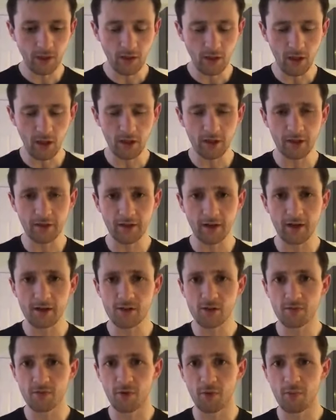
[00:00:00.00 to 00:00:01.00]
And it
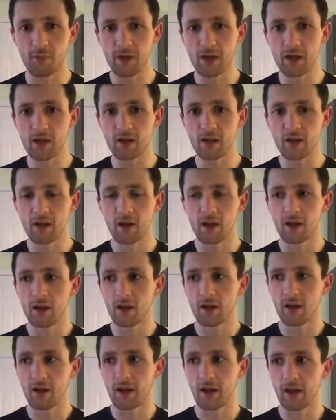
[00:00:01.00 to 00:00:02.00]
turns out for me,
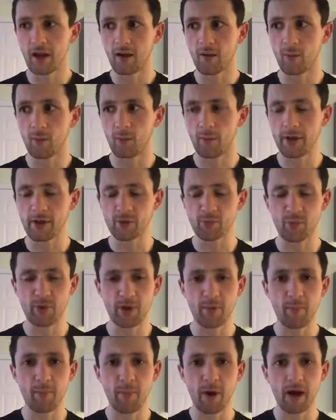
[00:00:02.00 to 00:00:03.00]
it's
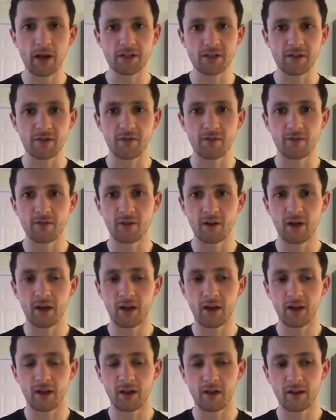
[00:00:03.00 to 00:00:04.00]
been massive
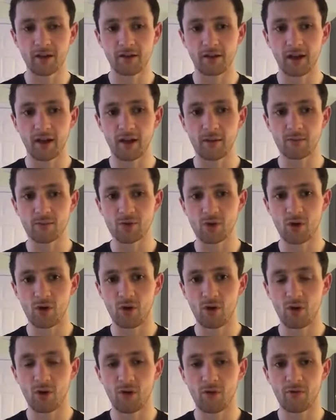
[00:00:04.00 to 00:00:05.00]
in terms
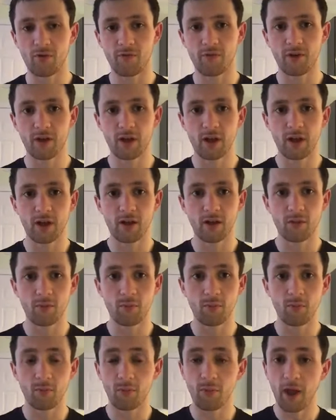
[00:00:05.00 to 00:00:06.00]
of
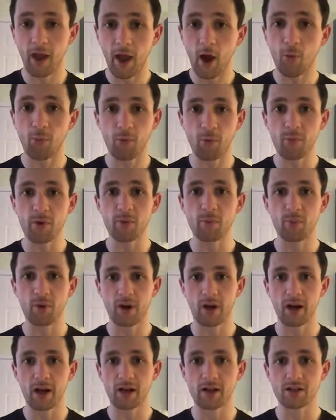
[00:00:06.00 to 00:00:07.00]
helping me
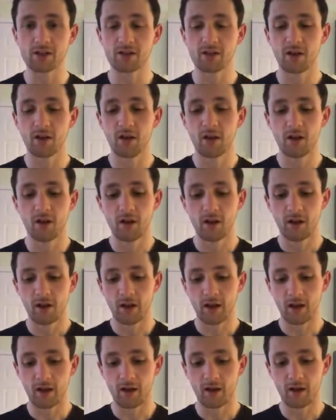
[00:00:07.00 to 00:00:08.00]
progress.
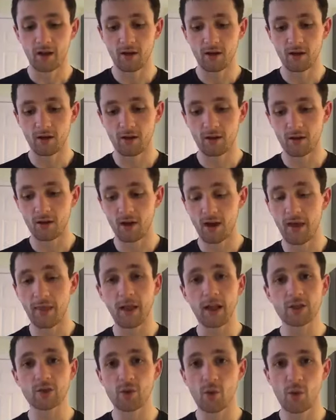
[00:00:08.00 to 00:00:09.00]
And
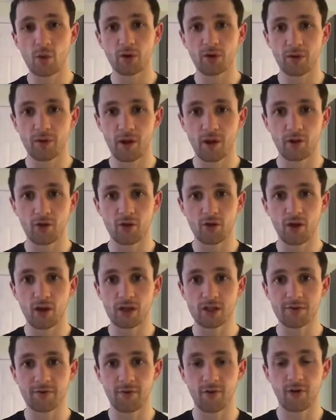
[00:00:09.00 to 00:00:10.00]
that's what I want to thank you
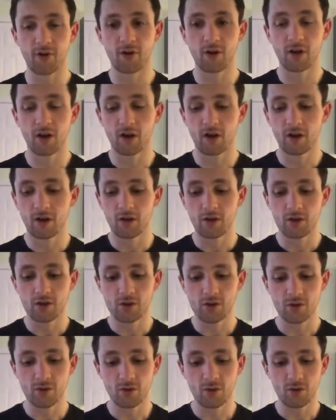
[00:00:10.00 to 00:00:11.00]
guys for.
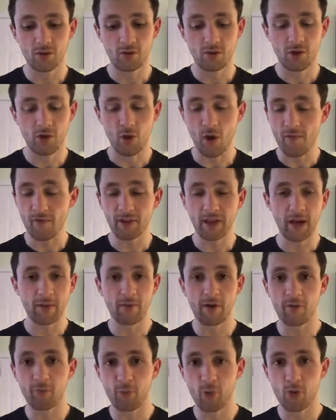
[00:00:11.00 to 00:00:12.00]
So, you know, every time
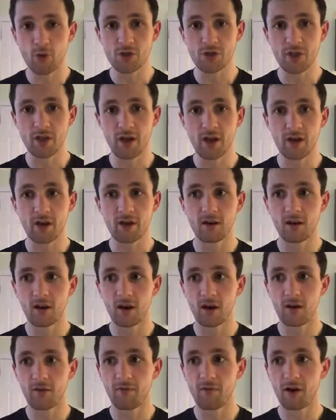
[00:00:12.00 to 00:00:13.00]
that I've posted in,
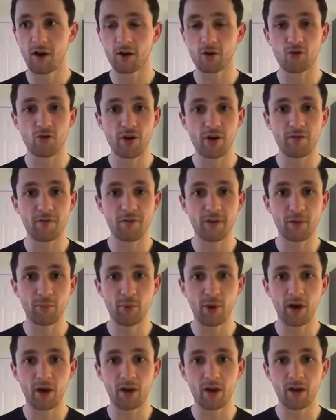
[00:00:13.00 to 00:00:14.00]
I've had great
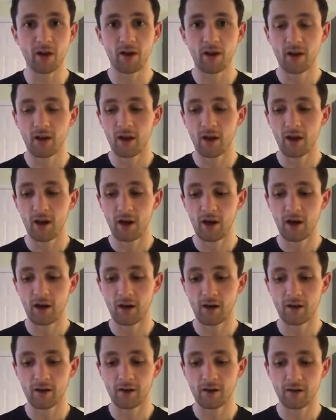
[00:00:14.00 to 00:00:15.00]
feedback.
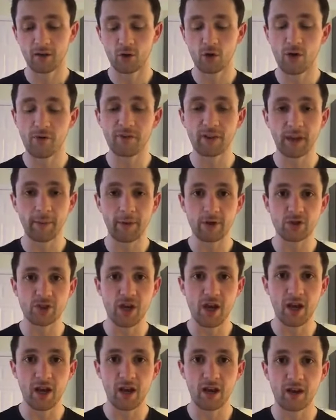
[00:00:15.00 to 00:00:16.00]
And you know, every time I
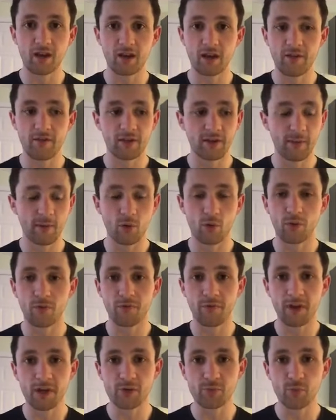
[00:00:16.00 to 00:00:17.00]
check in, every time I go
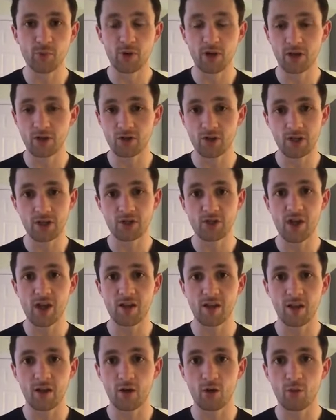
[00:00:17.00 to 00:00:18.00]
on Facebook and
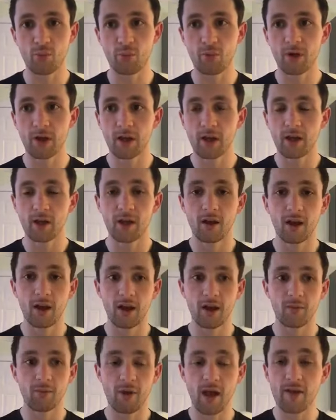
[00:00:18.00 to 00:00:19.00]
check the group,
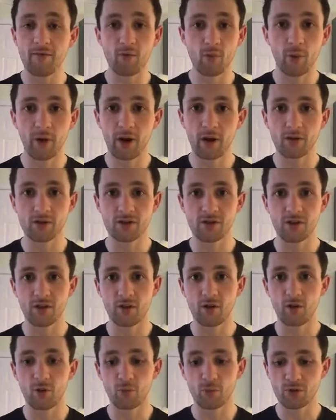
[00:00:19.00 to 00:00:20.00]
everyone else in the
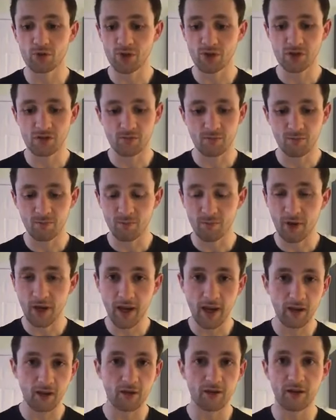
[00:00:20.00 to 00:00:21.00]
group is just
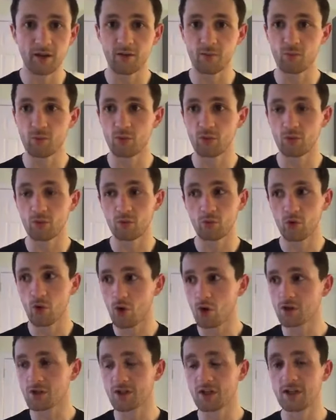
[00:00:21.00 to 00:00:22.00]
killing it.
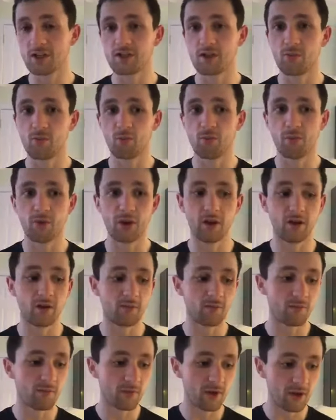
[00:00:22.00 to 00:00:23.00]
Losses
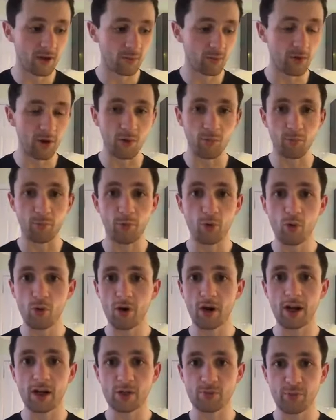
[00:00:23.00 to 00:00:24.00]
and
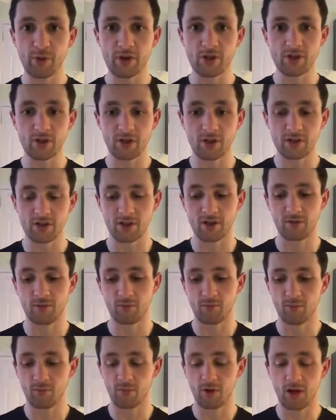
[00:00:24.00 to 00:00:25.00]
progress pictures
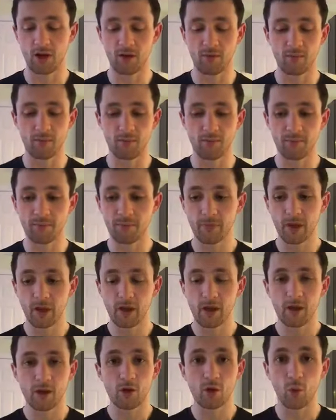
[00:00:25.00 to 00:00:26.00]
and you
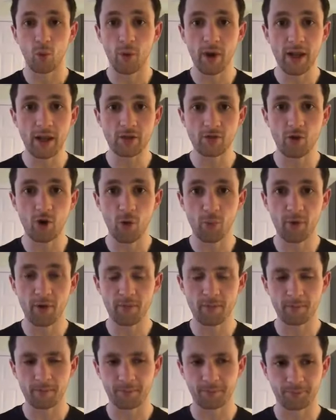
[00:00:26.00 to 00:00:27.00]
know, weight
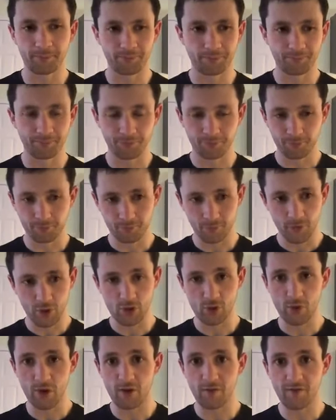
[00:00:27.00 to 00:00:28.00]
dropping.
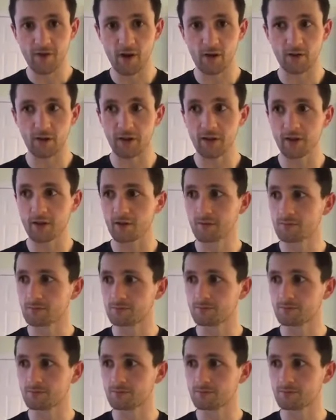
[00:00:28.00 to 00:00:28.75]
So I felt like,